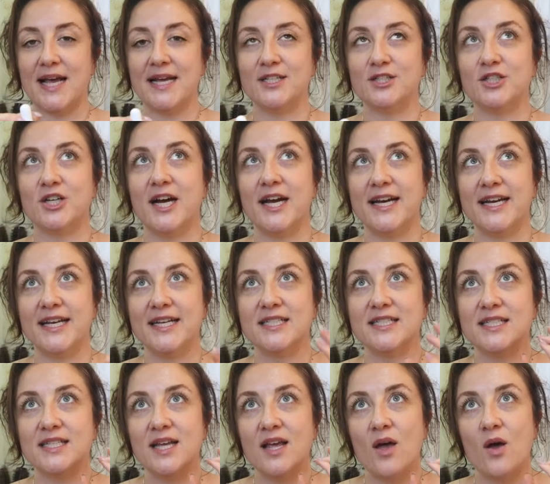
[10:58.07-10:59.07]
I tried
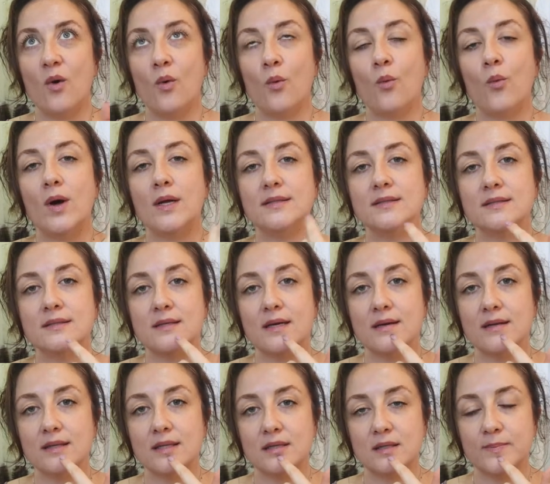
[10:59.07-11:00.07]
it once
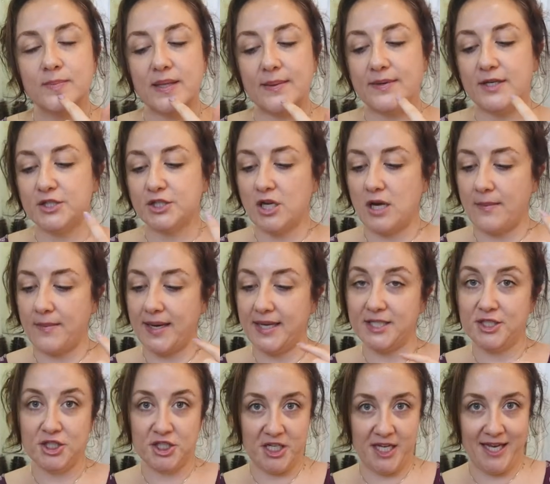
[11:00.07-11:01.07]
on a little blemish on
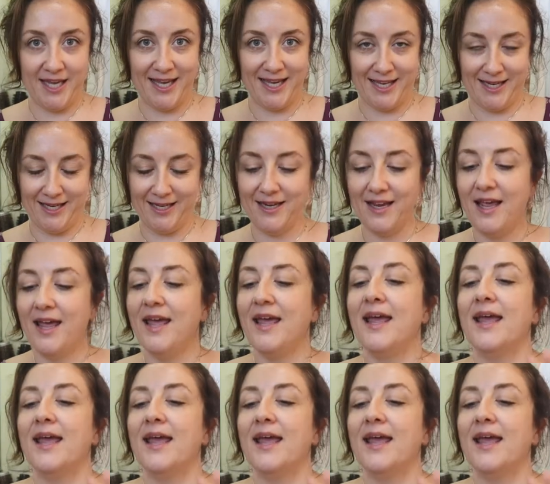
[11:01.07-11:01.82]
my chin,